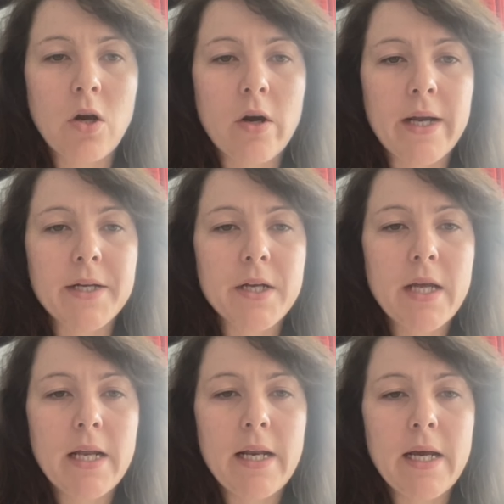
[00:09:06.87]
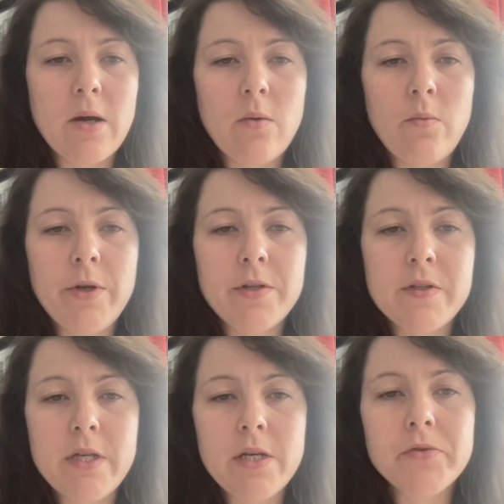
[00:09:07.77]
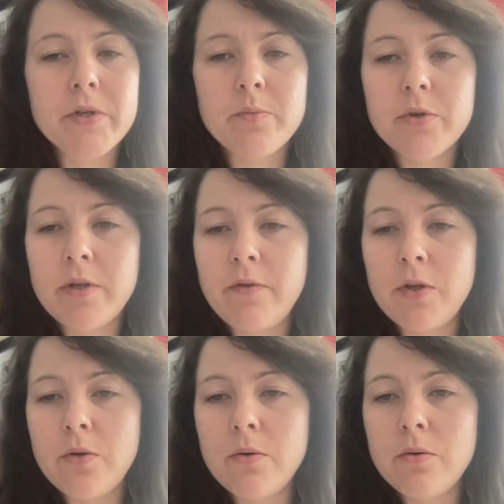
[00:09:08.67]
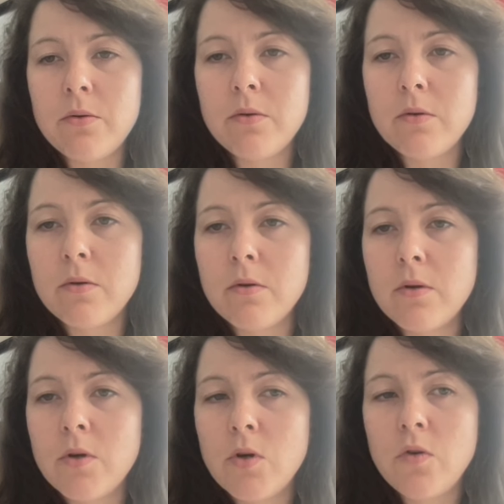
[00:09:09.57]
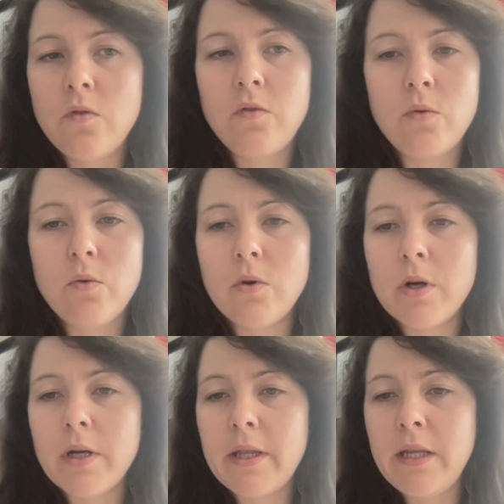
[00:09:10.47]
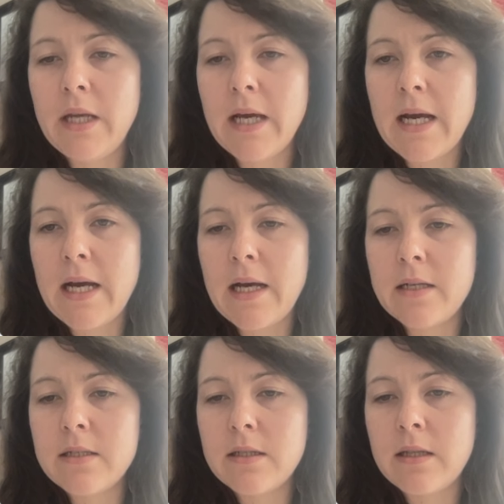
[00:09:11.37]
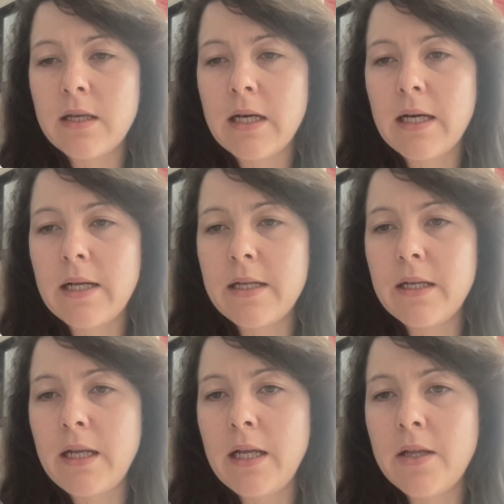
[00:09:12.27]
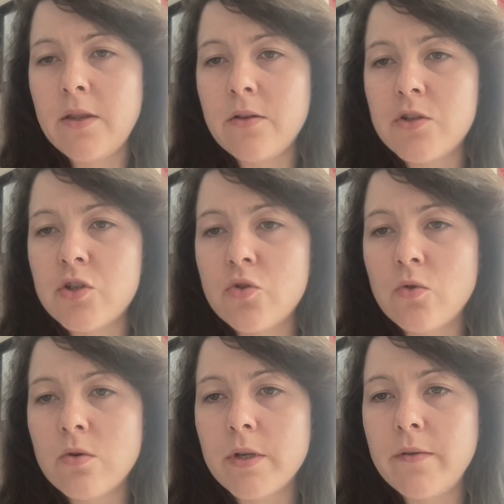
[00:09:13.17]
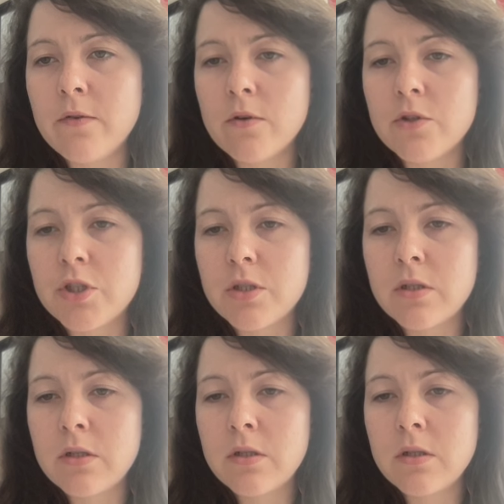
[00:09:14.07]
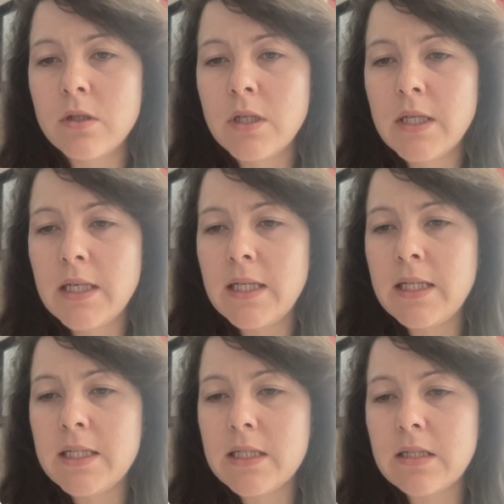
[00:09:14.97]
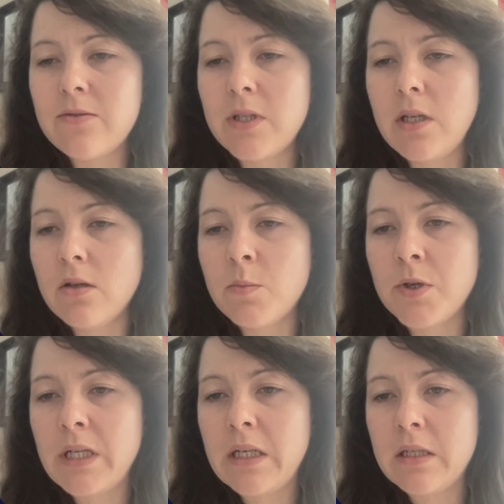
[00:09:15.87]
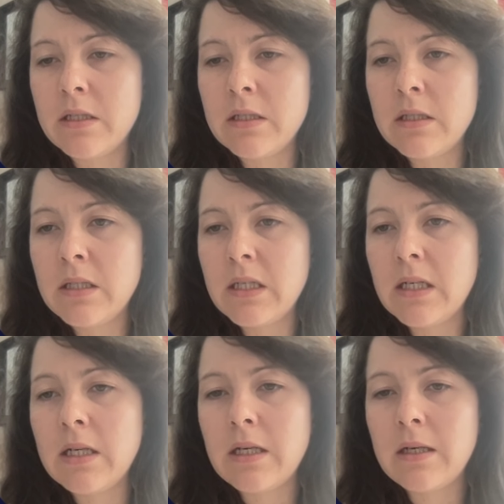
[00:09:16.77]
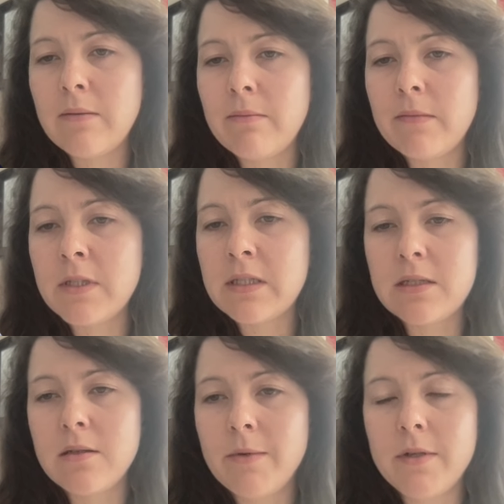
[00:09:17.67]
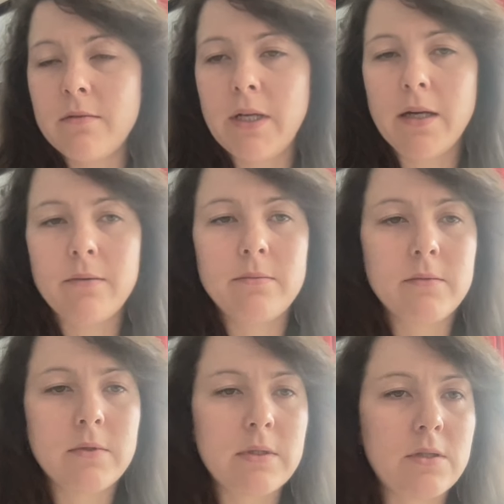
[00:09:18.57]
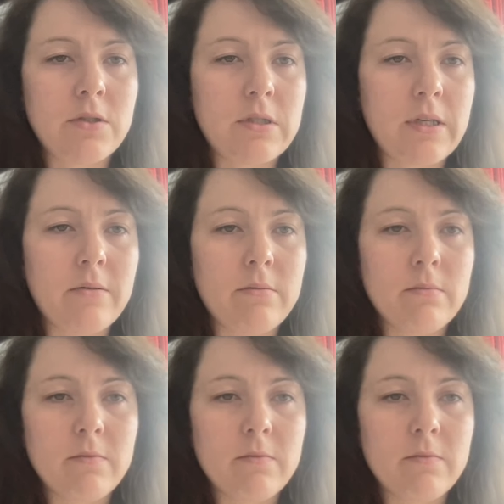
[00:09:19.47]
All right, now we could see here in the preview for the ad that in the story version, this doesn't really look pretty. It's just how